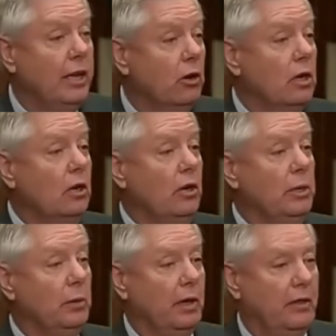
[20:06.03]
don't agree
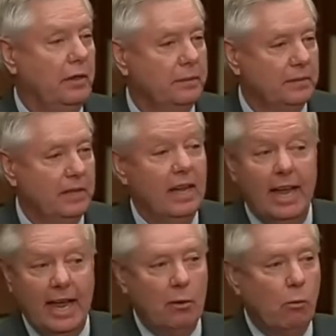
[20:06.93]
with.
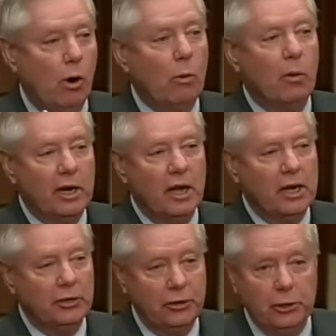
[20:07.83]
And what we're going
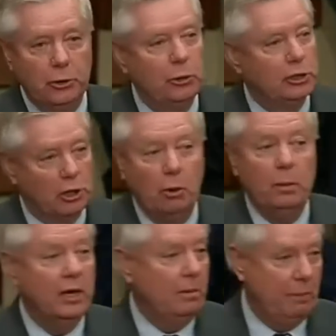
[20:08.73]
to do is
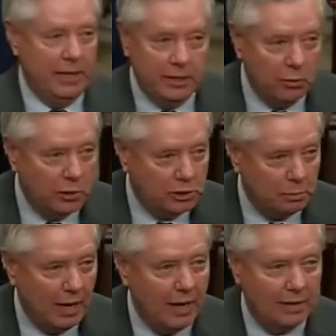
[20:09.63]
open up Pandora's
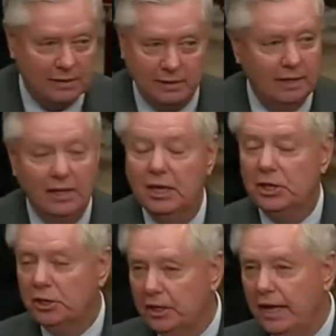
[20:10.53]
box.
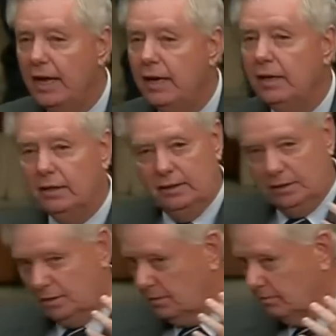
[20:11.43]
Today
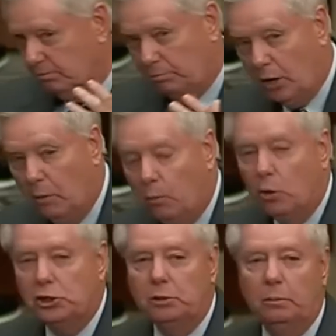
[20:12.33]
is
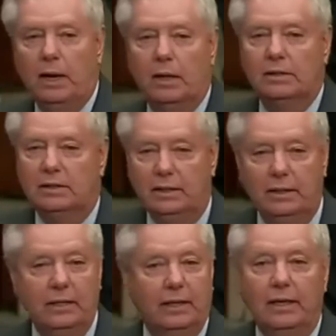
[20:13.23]
abortion policy.
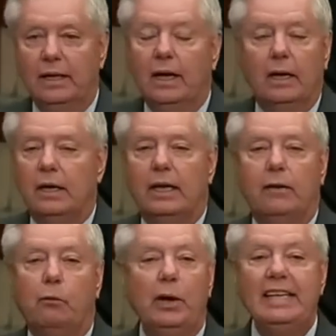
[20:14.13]

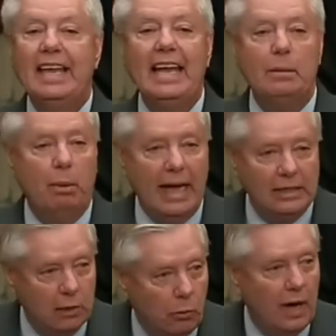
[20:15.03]
If we take
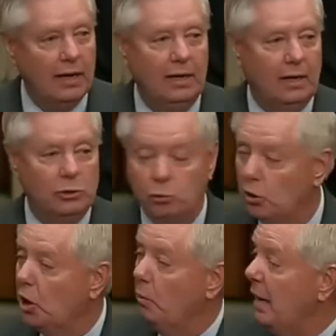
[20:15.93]
back the White House,
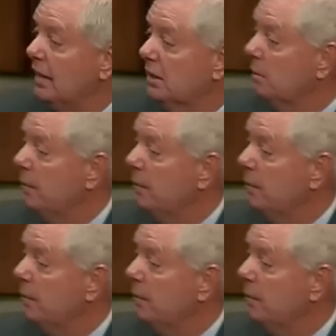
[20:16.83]
we'll go back to the